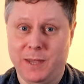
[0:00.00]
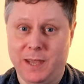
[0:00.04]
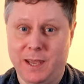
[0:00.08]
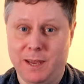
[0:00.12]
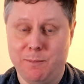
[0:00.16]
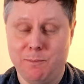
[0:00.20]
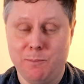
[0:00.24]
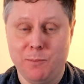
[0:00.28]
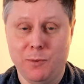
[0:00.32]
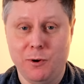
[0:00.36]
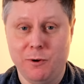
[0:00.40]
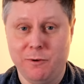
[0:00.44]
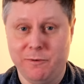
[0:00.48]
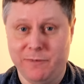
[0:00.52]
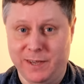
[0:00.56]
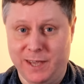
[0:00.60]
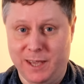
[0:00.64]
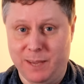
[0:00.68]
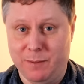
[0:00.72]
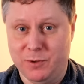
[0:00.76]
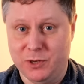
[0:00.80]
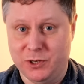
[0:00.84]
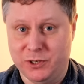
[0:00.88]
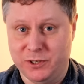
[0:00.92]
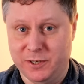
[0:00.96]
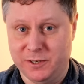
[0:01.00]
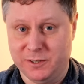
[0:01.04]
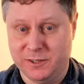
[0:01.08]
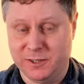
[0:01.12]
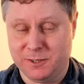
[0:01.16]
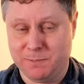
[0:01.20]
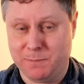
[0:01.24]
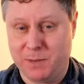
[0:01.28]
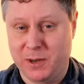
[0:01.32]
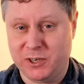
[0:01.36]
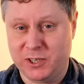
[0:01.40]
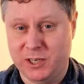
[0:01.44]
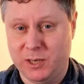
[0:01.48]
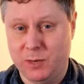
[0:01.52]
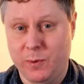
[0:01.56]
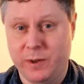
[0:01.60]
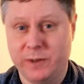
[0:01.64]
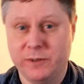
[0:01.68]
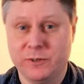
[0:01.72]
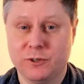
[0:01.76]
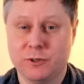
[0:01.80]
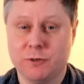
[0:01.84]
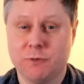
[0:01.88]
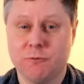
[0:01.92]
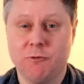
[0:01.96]
in moving images, especially when
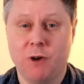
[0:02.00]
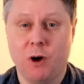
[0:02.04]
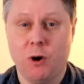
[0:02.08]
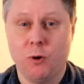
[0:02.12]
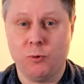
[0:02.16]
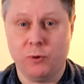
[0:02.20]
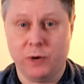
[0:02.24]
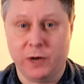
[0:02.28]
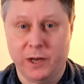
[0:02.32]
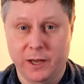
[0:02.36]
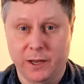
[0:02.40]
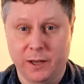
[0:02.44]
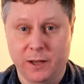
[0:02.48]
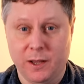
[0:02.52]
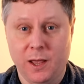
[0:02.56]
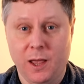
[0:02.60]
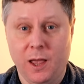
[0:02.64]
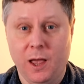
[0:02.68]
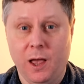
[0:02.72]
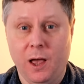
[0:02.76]
scrolling